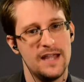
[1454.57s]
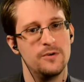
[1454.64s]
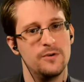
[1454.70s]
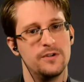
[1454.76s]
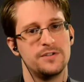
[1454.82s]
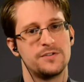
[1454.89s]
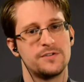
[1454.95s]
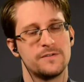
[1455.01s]

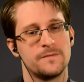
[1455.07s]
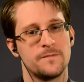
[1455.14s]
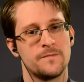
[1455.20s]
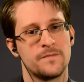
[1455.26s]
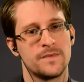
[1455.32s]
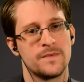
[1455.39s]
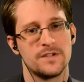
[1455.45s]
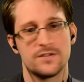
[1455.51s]
language
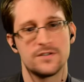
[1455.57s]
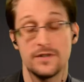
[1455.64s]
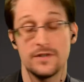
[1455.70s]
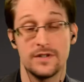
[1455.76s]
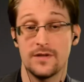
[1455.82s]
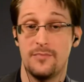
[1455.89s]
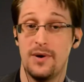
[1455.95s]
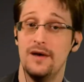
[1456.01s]

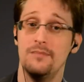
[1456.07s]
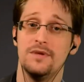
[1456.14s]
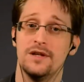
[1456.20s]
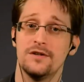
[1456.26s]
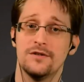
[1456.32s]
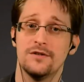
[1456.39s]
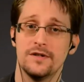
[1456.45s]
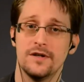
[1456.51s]
so that the
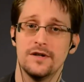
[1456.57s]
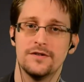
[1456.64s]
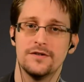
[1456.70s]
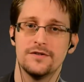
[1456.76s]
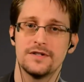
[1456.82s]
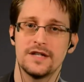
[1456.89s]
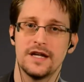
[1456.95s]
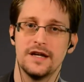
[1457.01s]
public couldn't
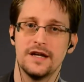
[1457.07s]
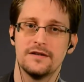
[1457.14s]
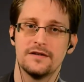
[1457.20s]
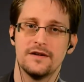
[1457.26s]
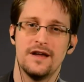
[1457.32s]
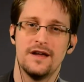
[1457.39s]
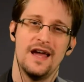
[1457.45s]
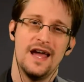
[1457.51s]

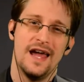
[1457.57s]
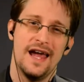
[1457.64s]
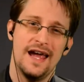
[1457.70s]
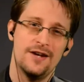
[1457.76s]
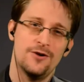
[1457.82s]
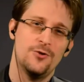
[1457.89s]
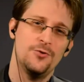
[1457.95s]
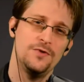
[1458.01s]
understand
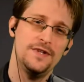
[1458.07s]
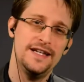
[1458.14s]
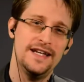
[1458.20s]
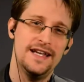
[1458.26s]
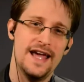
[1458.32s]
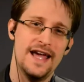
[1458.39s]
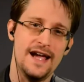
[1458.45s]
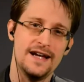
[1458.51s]
and
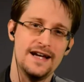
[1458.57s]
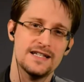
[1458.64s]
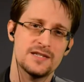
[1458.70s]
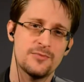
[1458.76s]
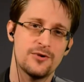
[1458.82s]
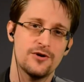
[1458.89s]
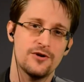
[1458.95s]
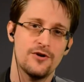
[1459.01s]
only an
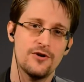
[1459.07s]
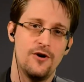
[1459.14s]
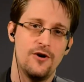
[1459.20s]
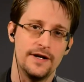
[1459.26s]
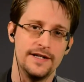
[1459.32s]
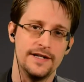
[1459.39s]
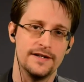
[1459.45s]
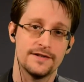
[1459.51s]
expert
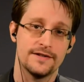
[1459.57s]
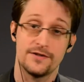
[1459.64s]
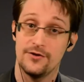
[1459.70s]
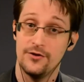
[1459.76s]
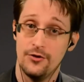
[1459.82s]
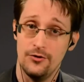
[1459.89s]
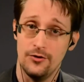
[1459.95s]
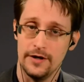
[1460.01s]

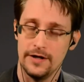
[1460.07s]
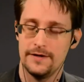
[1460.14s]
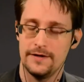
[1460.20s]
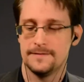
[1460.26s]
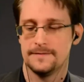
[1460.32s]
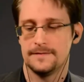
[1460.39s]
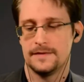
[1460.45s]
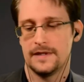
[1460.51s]
audience
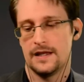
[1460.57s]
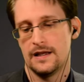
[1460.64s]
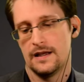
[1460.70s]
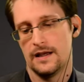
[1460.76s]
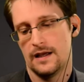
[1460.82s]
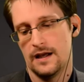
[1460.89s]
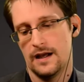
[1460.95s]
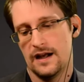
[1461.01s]
could.
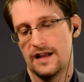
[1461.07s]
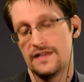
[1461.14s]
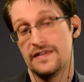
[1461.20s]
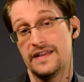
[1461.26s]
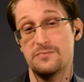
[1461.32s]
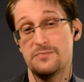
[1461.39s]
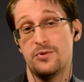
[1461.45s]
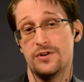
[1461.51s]

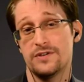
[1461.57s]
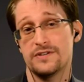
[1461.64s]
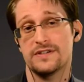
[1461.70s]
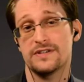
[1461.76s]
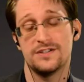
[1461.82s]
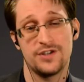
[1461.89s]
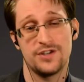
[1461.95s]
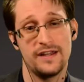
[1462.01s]
This
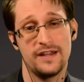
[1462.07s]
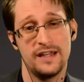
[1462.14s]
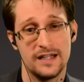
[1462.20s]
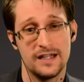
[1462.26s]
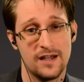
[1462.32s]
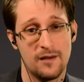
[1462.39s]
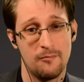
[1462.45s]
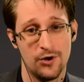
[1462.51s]
puts a
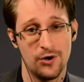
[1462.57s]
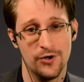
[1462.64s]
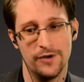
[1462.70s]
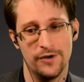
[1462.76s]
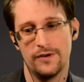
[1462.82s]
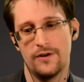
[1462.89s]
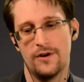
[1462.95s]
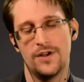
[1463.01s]
gigantic
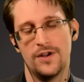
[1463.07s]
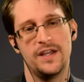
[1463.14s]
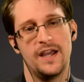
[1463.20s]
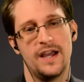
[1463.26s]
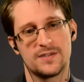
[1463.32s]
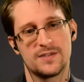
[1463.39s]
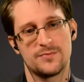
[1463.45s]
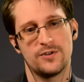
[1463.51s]
burden on
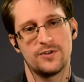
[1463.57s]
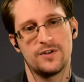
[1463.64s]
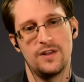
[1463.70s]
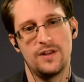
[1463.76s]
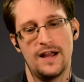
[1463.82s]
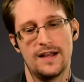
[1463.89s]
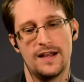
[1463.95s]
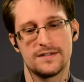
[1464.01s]
the expert
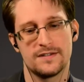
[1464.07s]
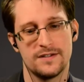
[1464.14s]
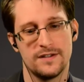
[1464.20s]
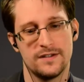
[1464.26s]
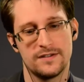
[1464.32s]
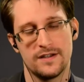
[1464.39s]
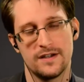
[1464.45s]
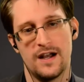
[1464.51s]
class
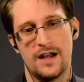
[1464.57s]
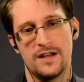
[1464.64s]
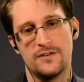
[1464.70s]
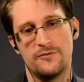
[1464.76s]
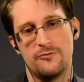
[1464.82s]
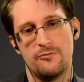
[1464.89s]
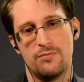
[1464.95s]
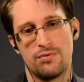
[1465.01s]
to
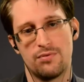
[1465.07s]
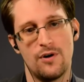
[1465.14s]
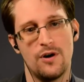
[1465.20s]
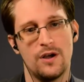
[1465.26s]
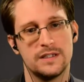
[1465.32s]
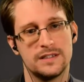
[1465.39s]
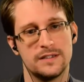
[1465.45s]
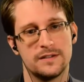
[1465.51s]
kind of
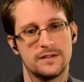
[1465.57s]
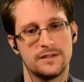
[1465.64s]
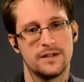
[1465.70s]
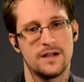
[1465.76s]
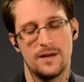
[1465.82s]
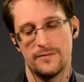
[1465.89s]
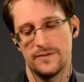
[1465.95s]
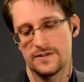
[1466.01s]
broaden
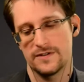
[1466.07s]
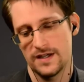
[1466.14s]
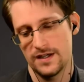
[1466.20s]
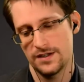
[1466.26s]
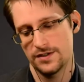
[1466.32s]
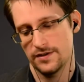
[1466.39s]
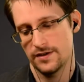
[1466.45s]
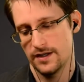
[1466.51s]
the
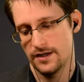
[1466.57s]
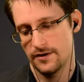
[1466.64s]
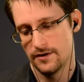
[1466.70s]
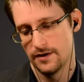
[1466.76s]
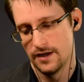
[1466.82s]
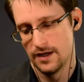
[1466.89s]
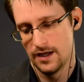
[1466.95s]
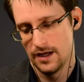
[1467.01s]
conversation
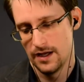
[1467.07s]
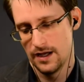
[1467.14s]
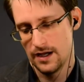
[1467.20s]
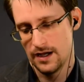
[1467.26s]
here.